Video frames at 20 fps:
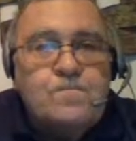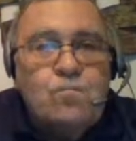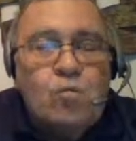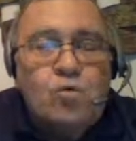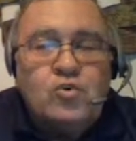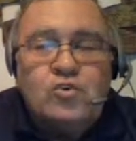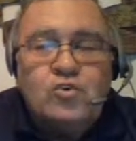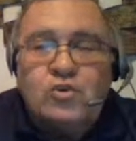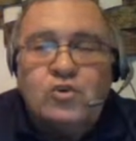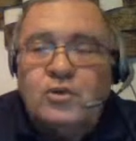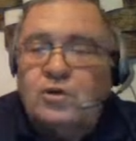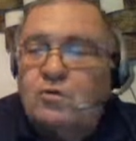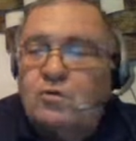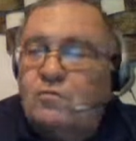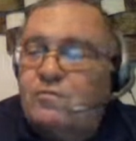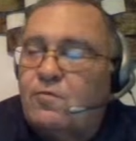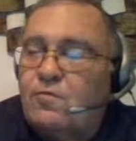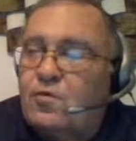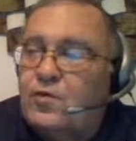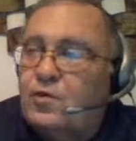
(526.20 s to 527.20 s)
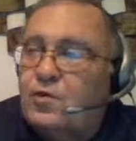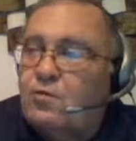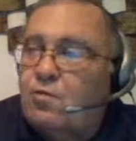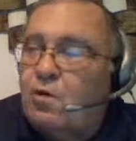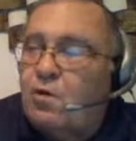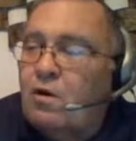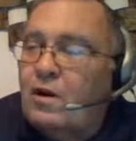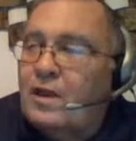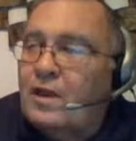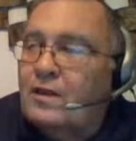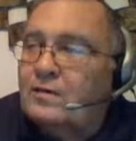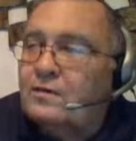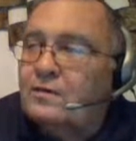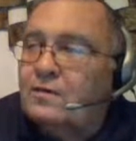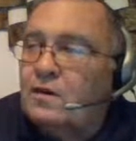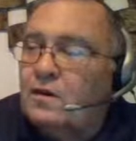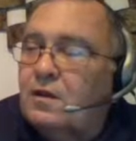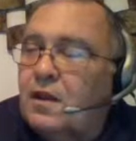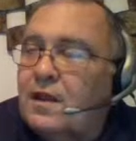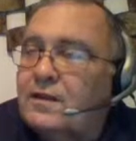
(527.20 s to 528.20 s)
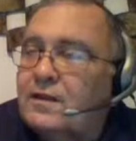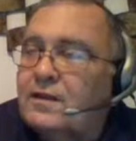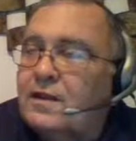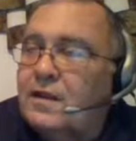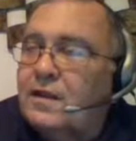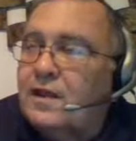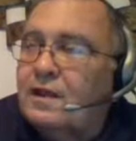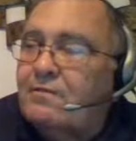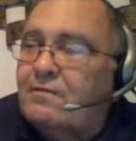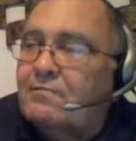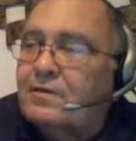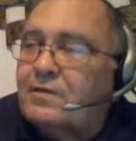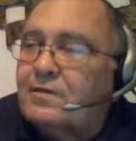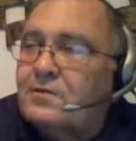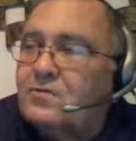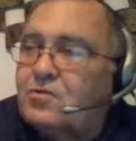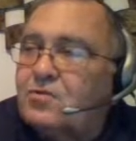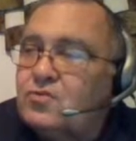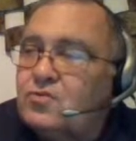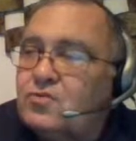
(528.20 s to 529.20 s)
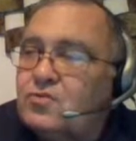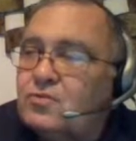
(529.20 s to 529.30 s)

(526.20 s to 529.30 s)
more skillful you are at collecting evidence,